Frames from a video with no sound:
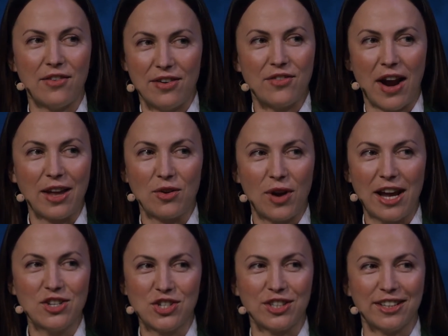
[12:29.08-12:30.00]

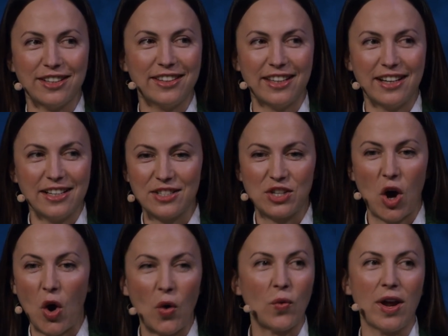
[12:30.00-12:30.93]
regulation that is
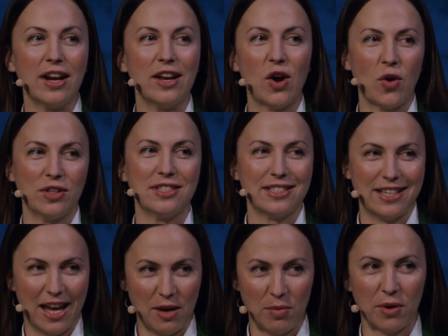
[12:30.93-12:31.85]
already on the
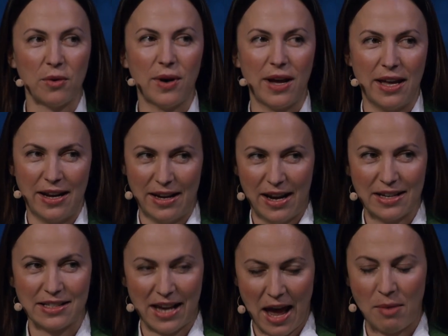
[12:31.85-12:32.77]
table, and it
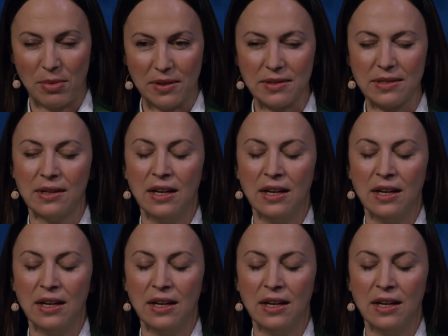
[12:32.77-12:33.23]
has happened.